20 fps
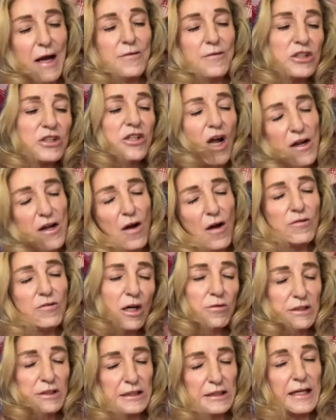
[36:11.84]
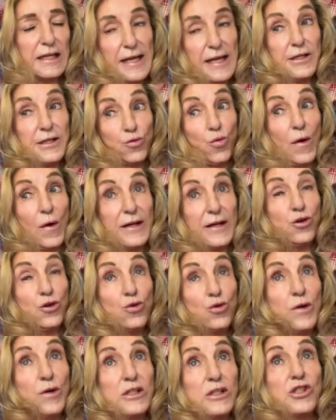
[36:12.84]
was always saying Haiti's way
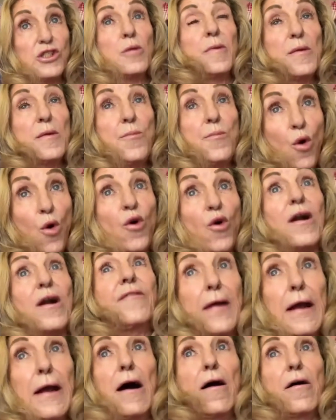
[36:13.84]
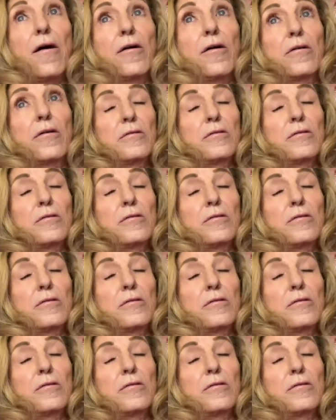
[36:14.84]
too rich to be poor, and they are.